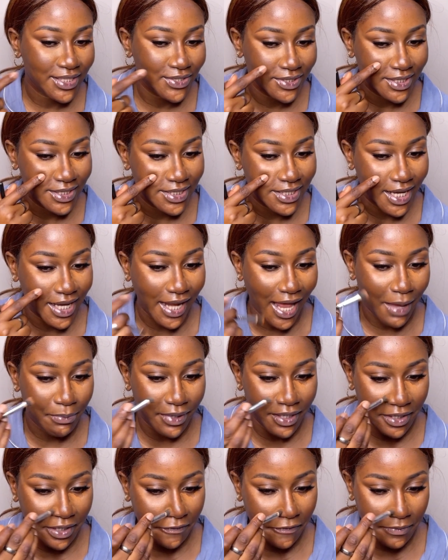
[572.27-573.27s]
So this side, I
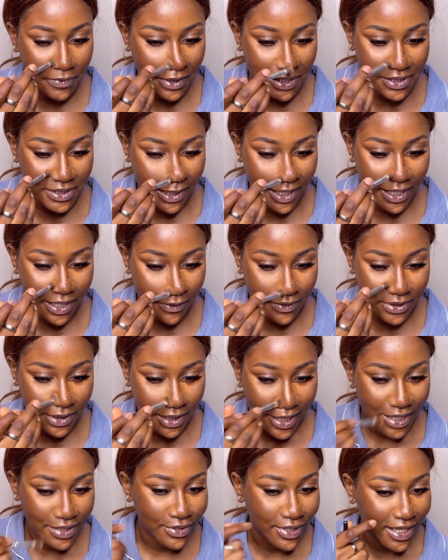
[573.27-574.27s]
blended from the inside out
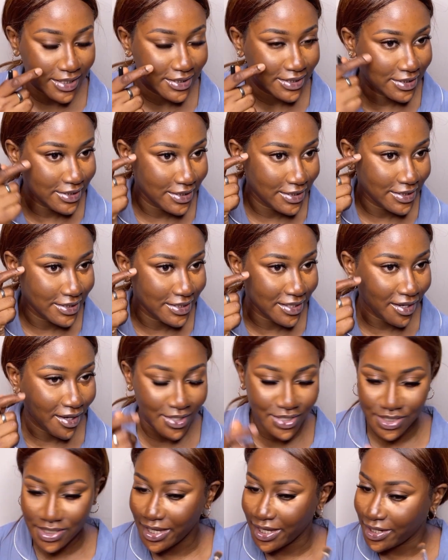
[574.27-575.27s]
and you can see the
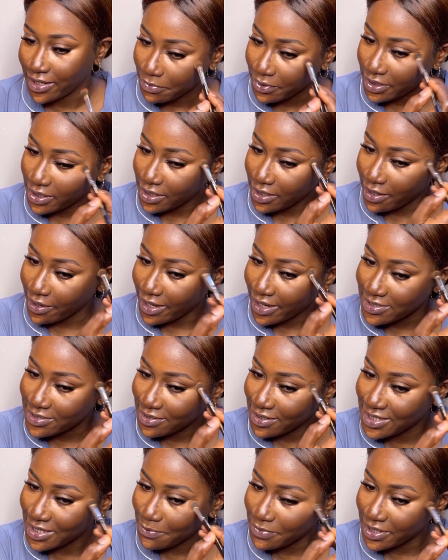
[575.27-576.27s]
harsh line. But here, I
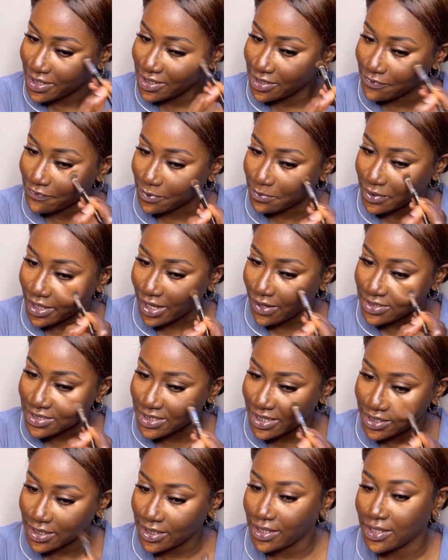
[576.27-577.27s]
started blending from the
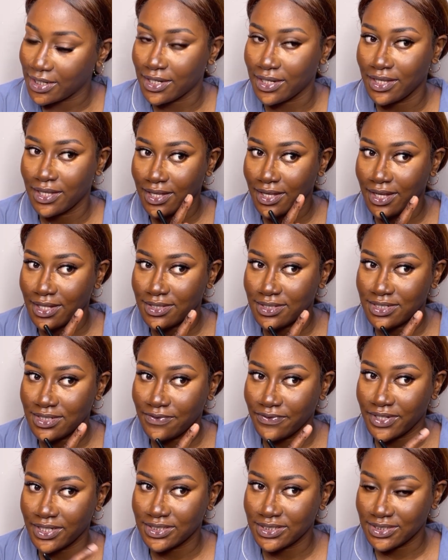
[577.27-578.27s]
outside in and the
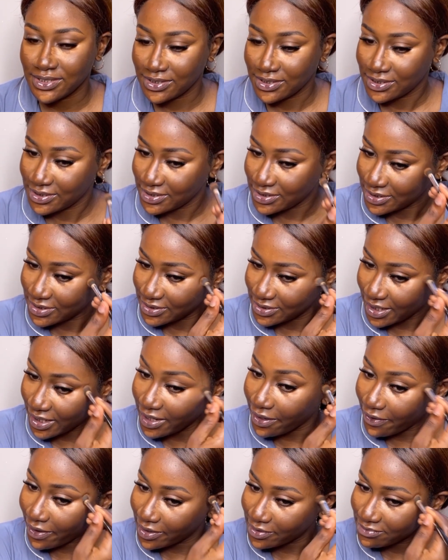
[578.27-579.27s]
difference is
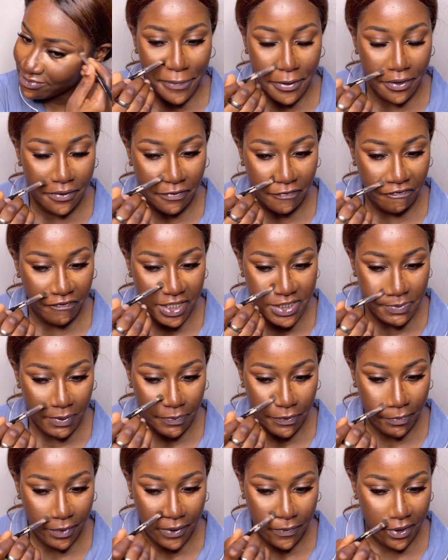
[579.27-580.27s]
clear. You know the face people
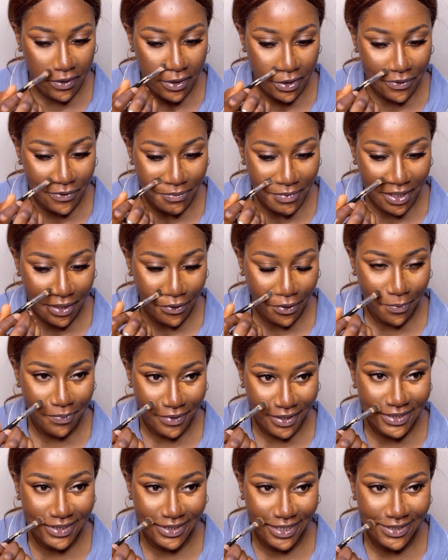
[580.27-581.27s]
make when they do makeup
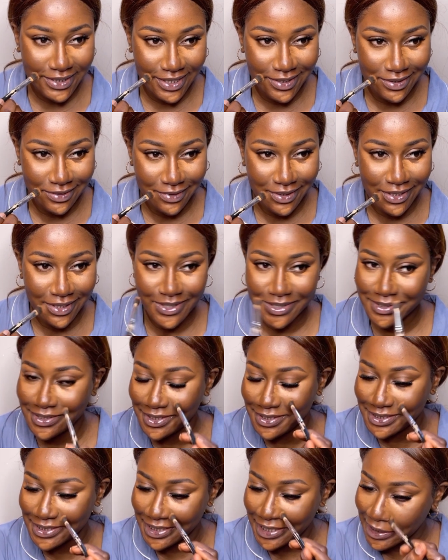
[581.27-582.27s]
is necessary because you
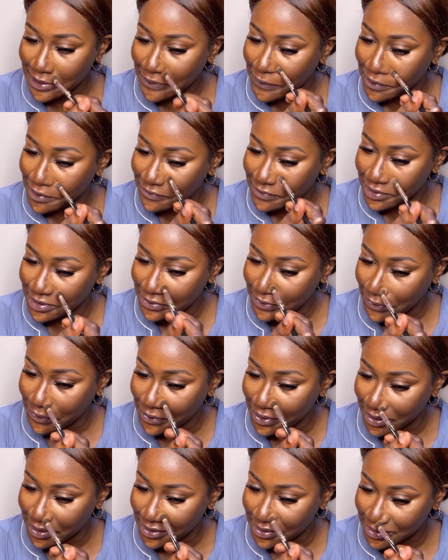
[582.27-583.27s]
need to get all of these
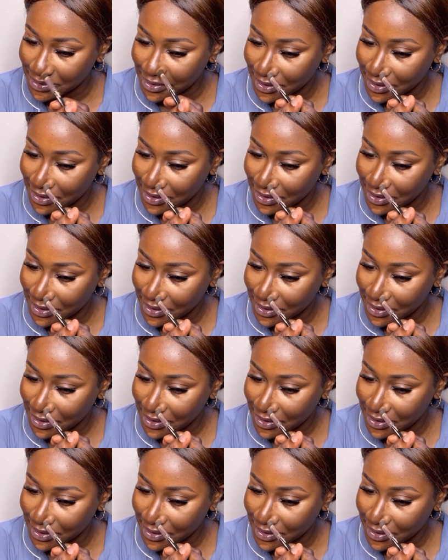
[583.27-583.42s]
corners.